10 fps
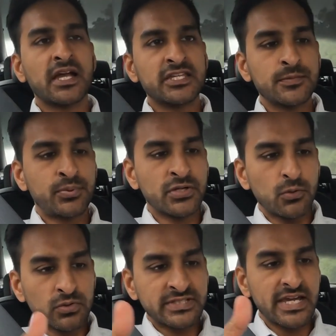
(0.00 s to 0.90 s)
And you put it
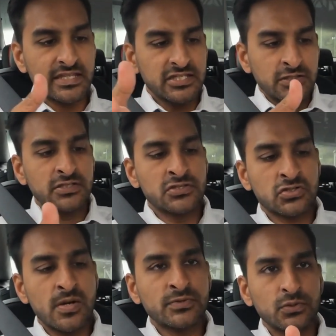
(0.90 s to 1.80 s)
all together, you
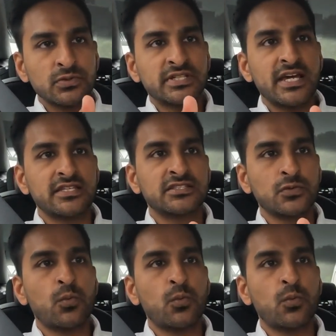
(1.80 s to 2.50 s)
scrumped it all together into